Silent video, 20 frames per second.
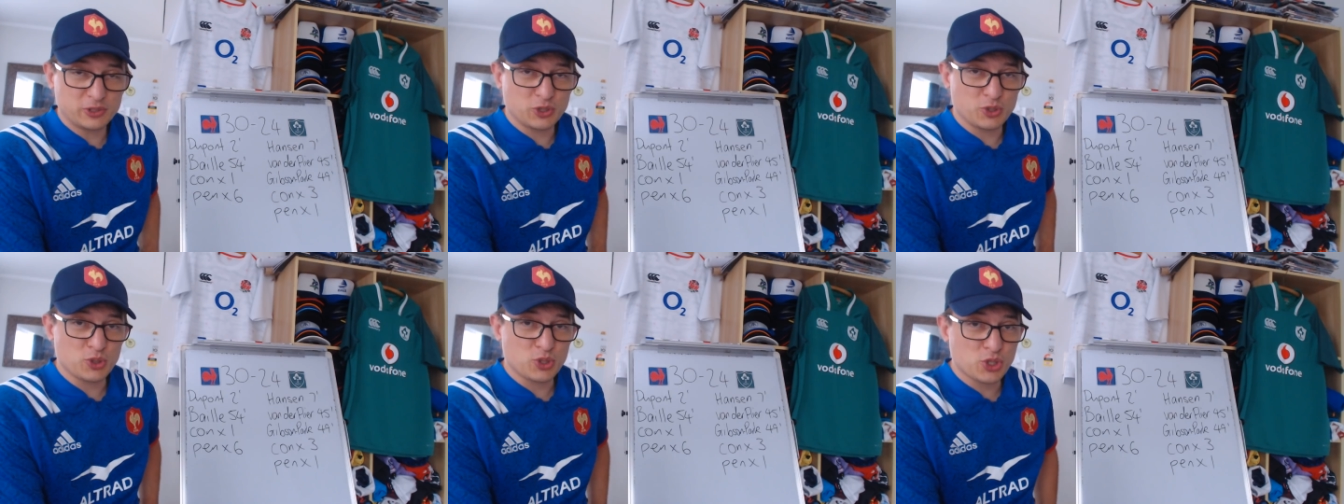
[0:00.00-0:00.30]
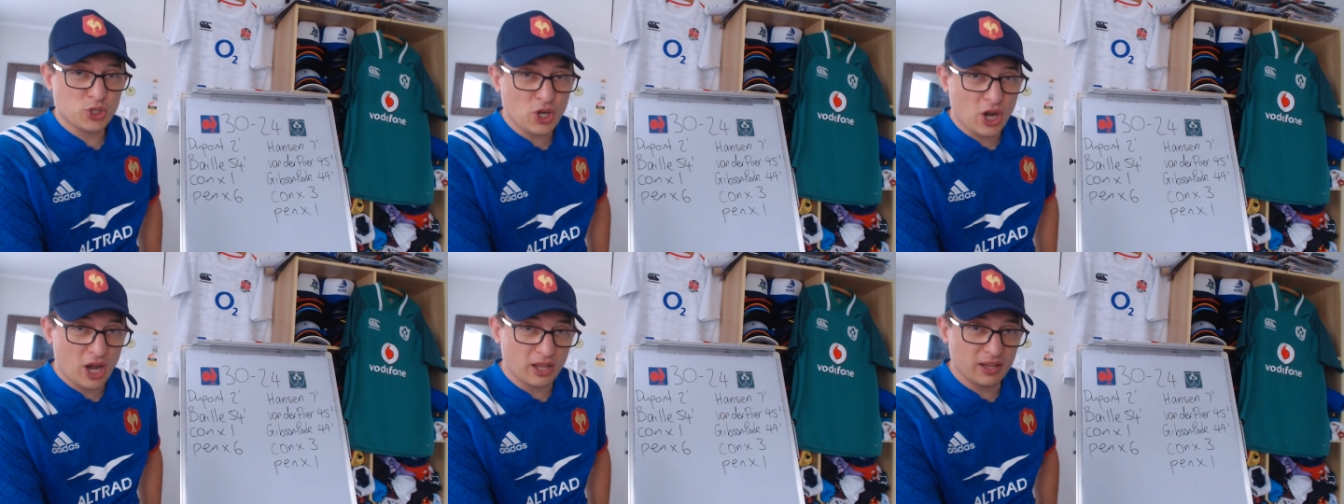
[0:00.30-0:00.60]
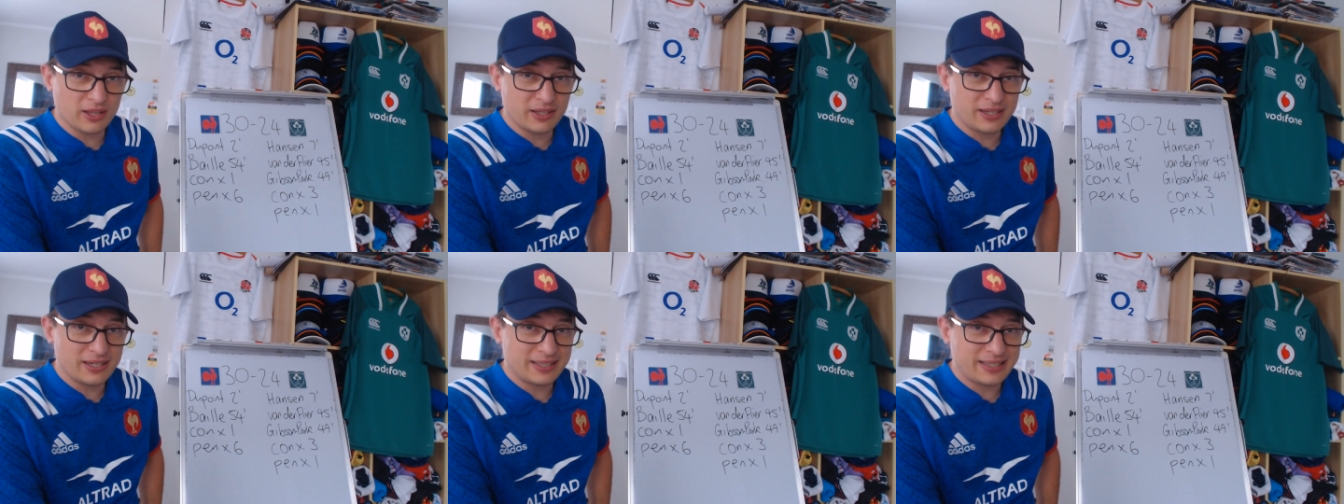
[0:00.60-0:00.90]
to
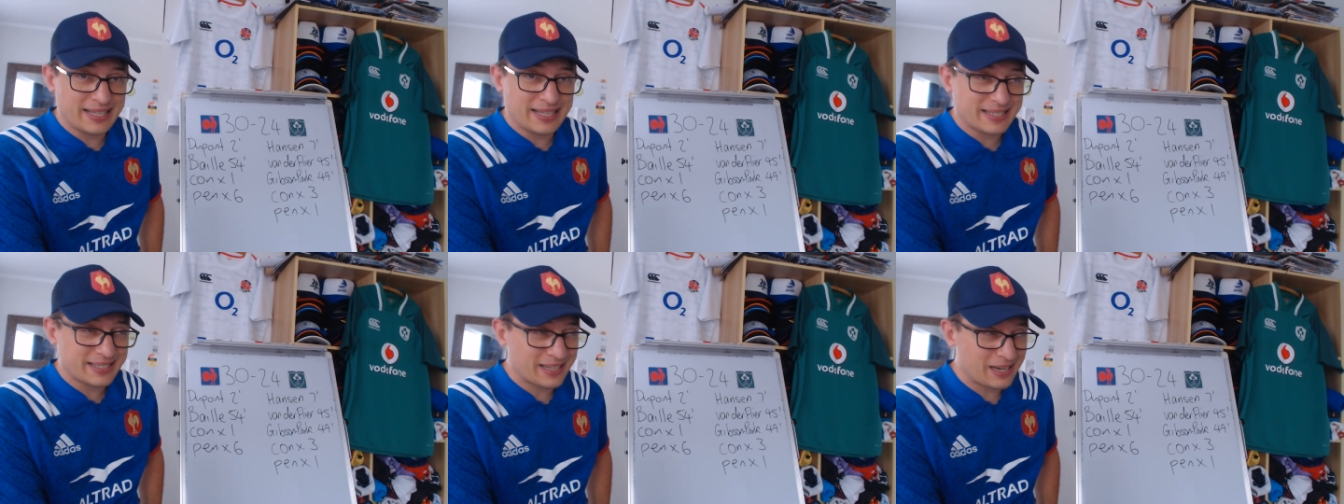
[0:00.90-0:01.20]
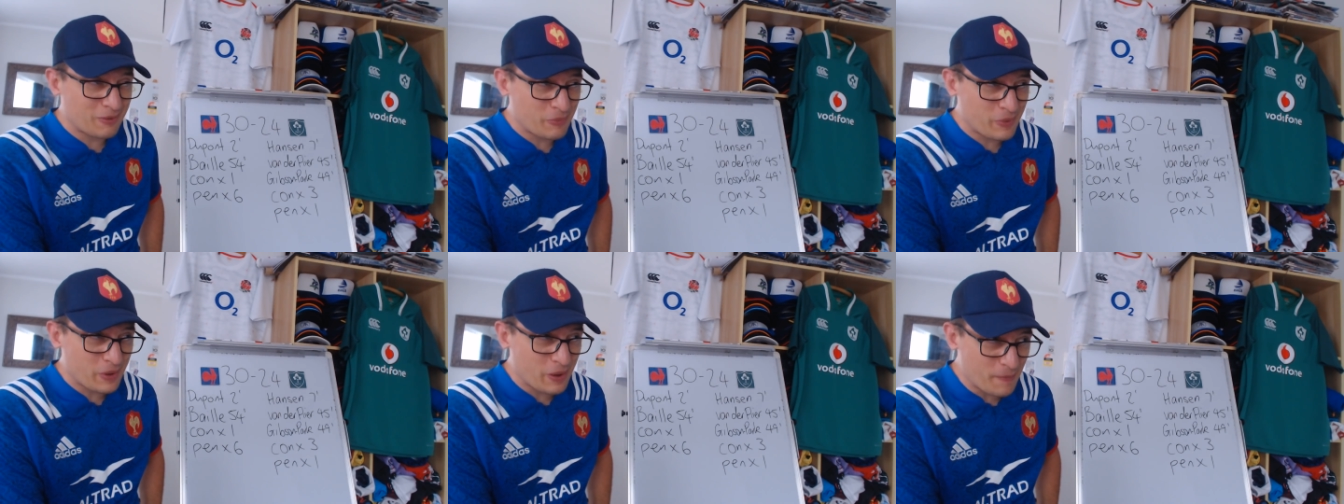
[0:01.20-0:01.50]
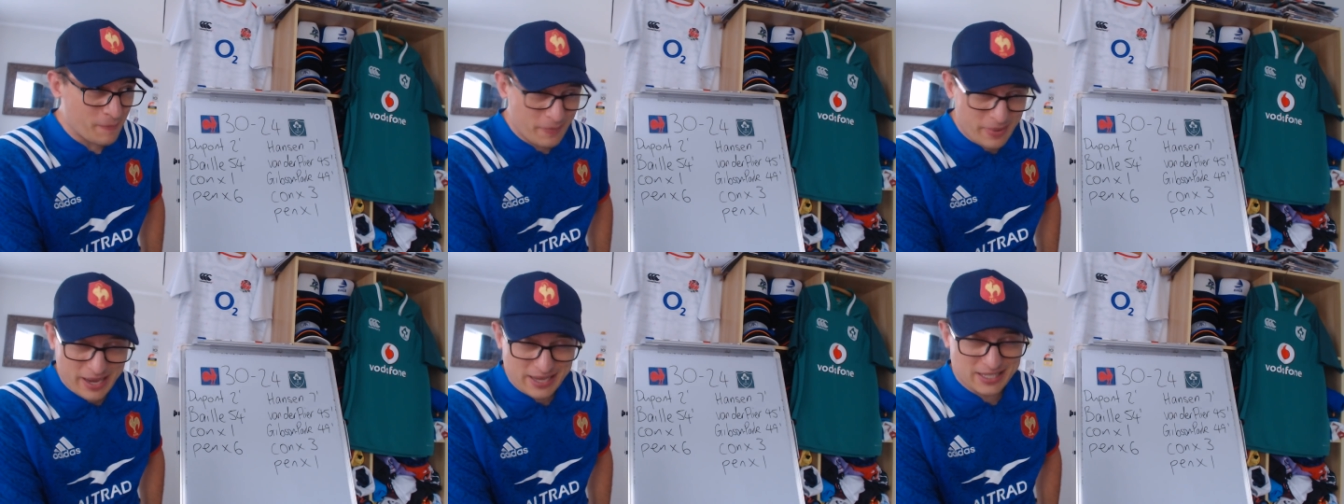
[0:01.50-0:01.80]
Scotland. That's going to be a
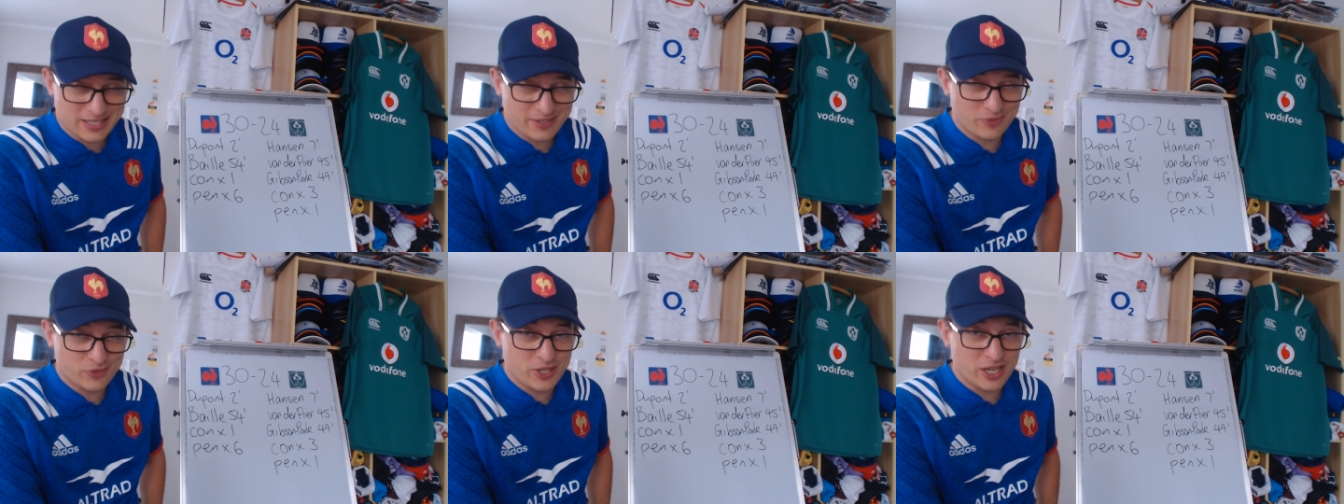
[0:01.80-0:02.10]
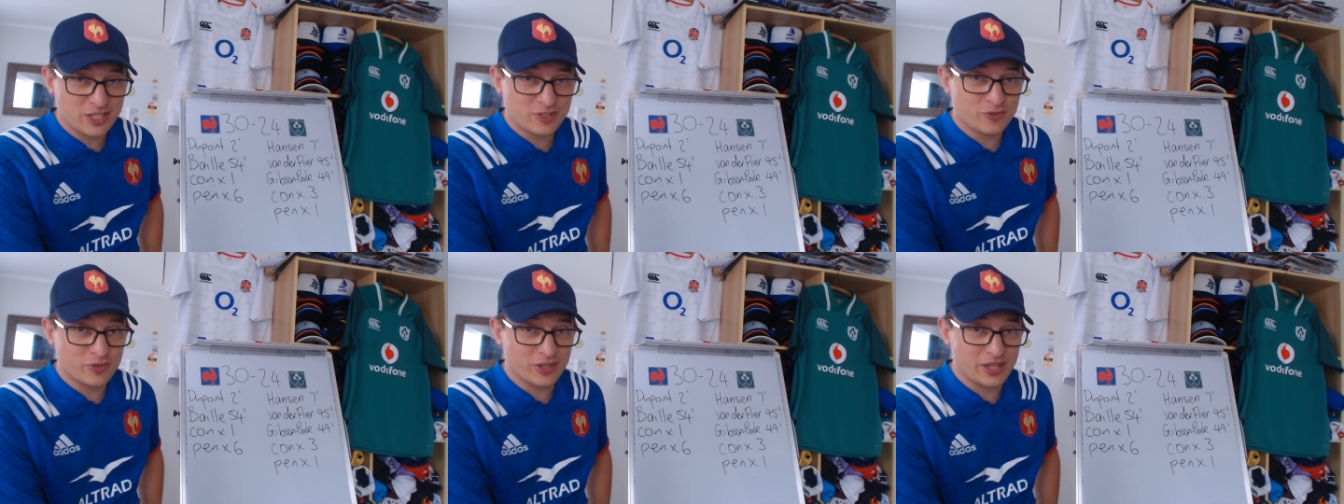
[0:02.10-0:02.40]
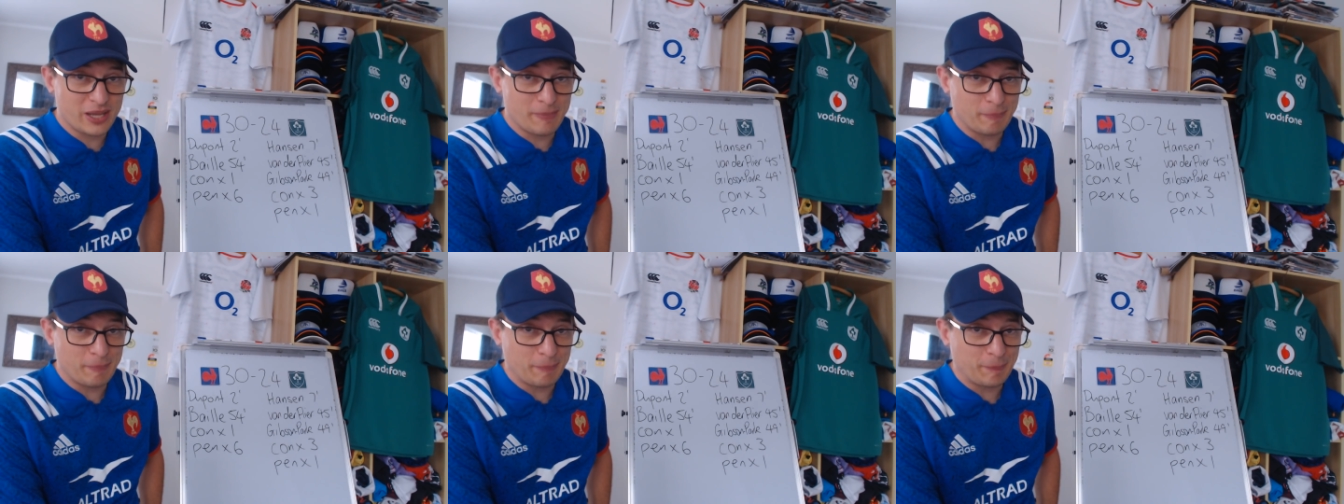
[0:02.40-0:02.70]
massive test for
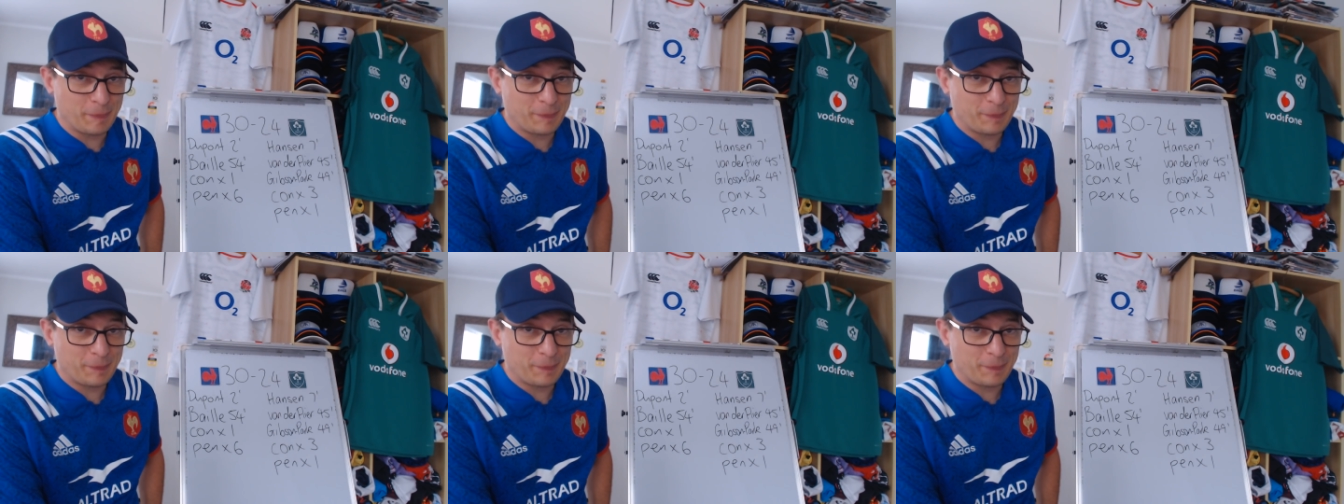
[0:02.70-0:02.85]
them.